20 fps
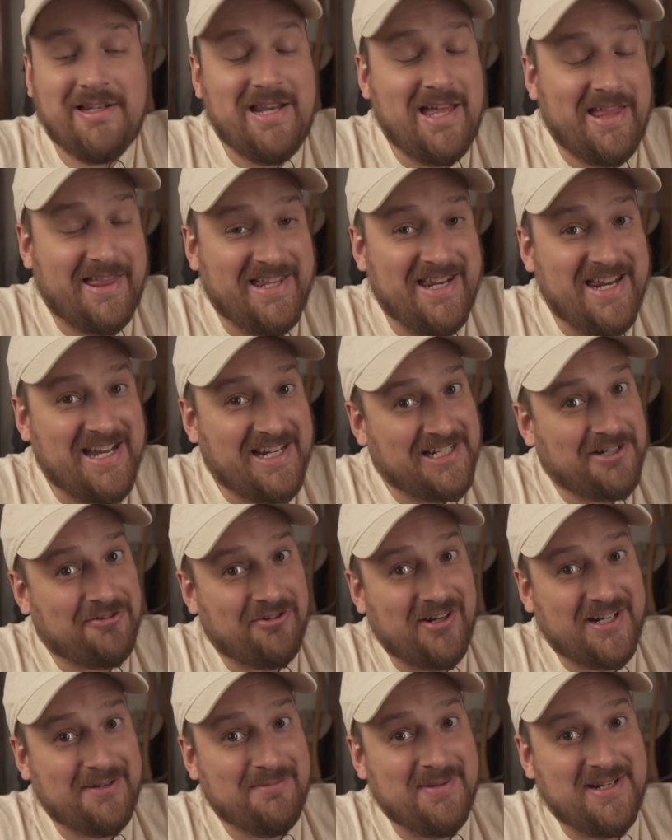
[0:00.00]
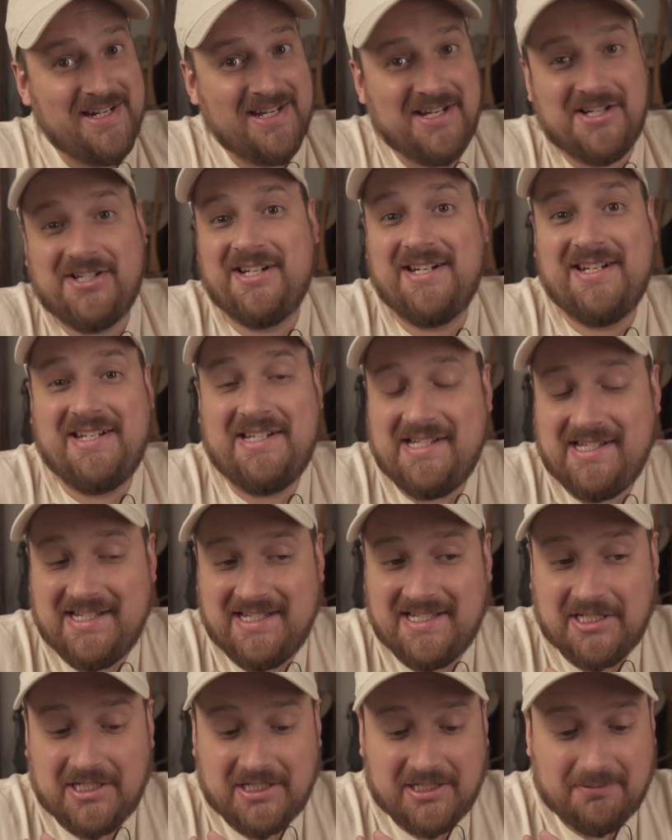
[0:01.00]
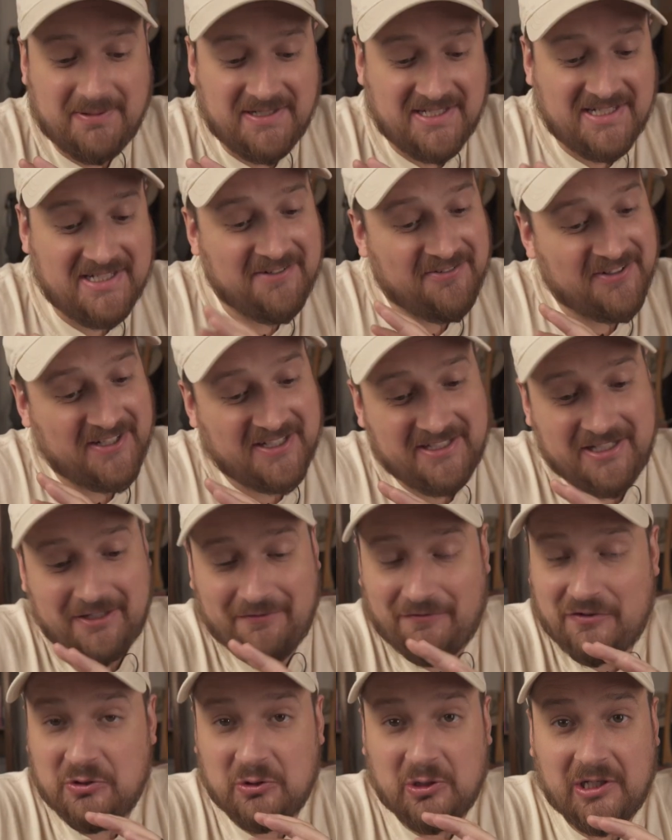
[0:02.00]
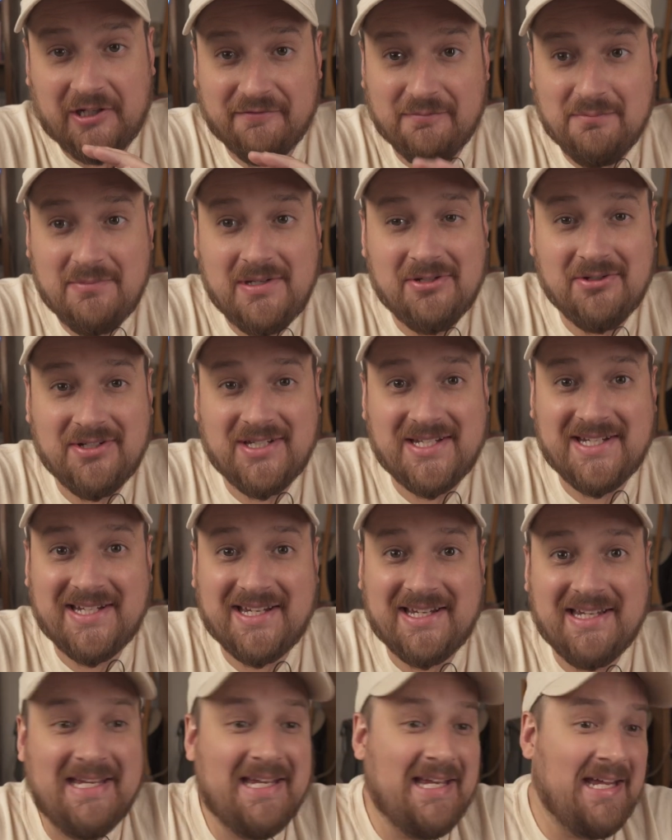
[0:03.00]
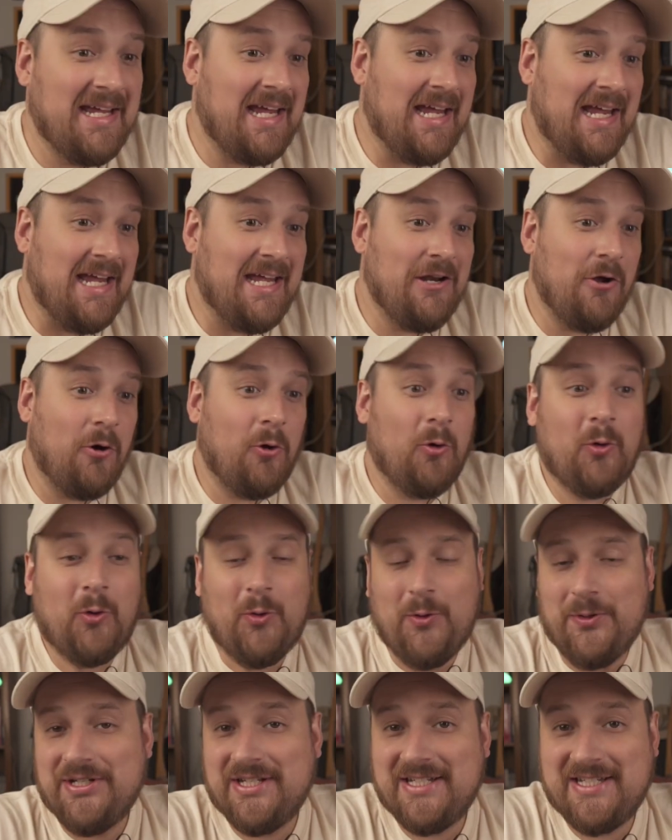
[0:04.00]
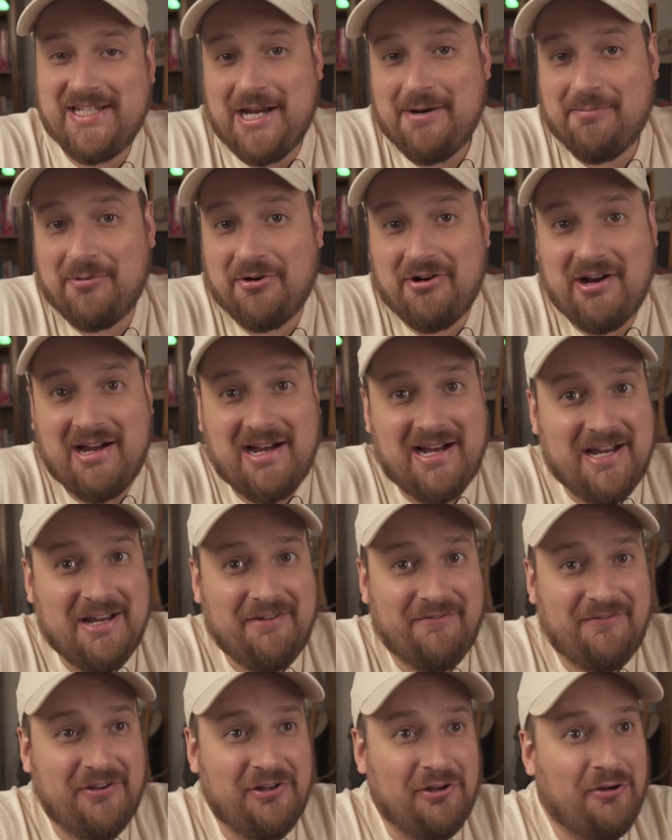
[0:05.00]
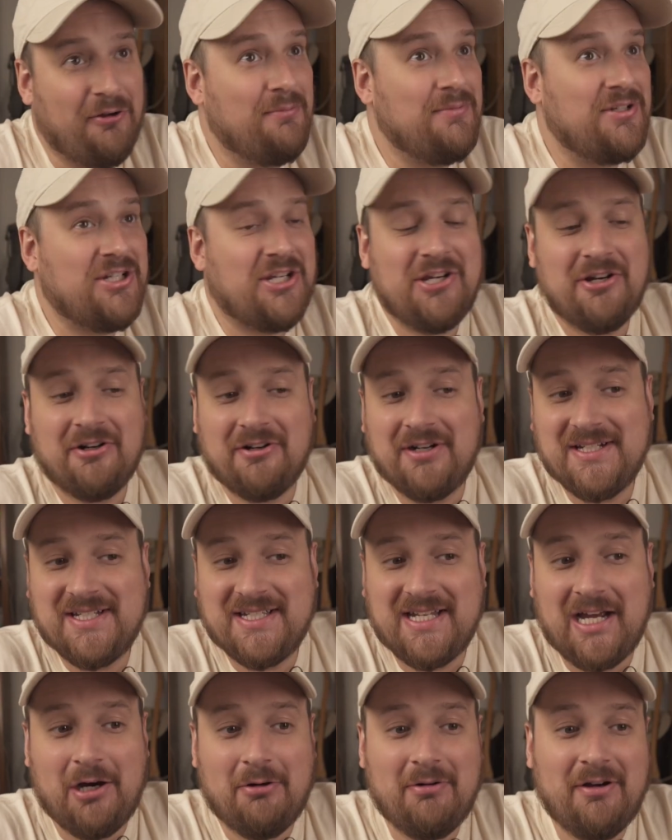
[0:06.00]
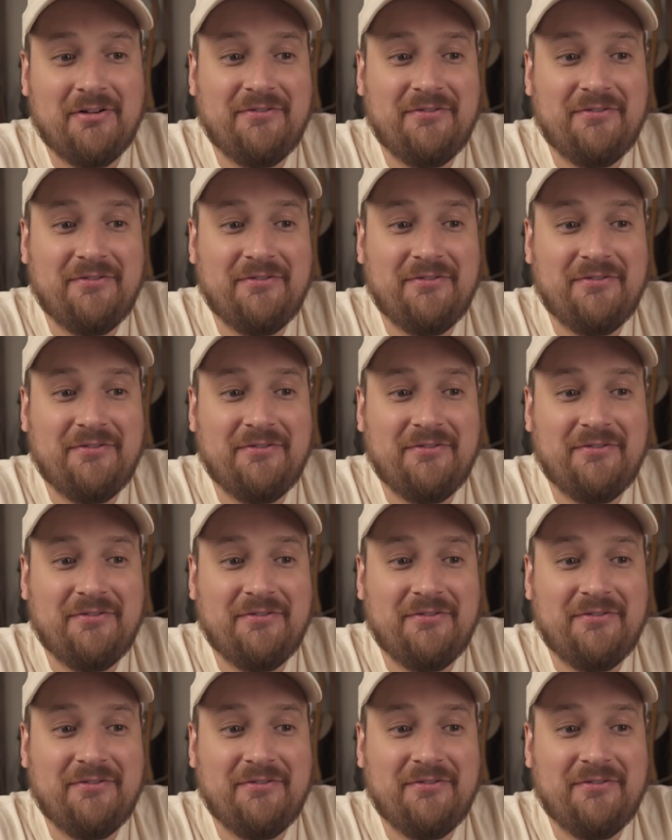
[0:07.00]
Now, the next recommendation is specifically if you love music and old samurai films, Kurosawa